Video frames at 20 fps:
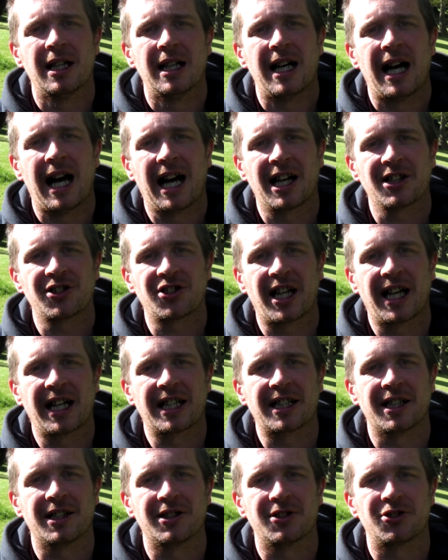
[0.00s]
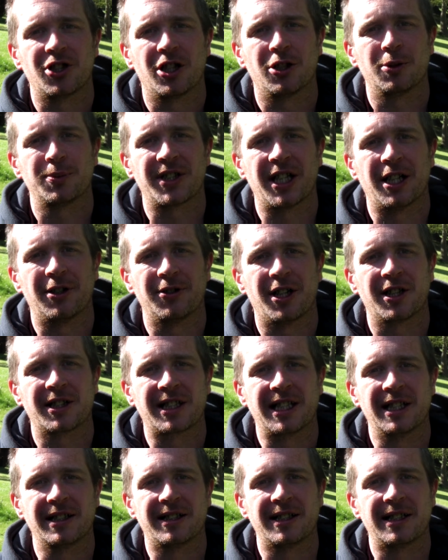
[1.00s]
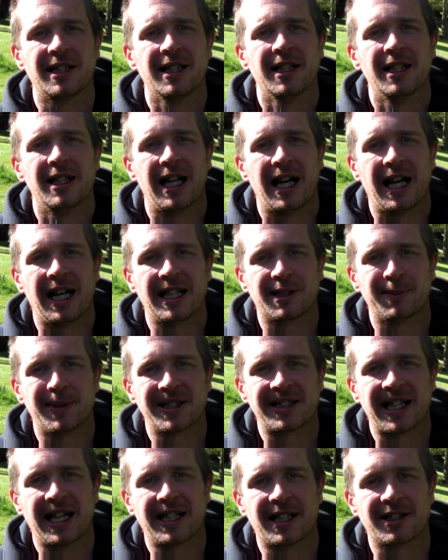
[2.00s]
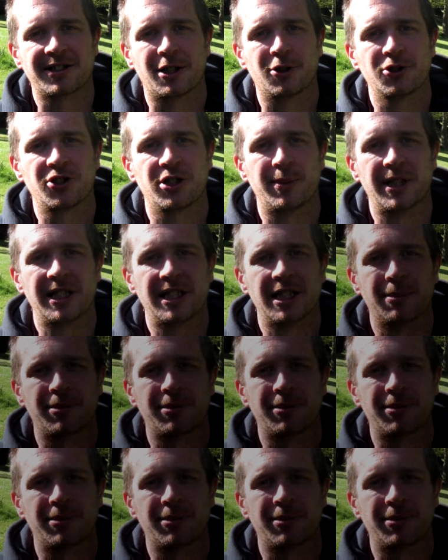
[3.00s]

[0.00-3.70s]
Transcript: #JobstownNotGuilty to maintain our social media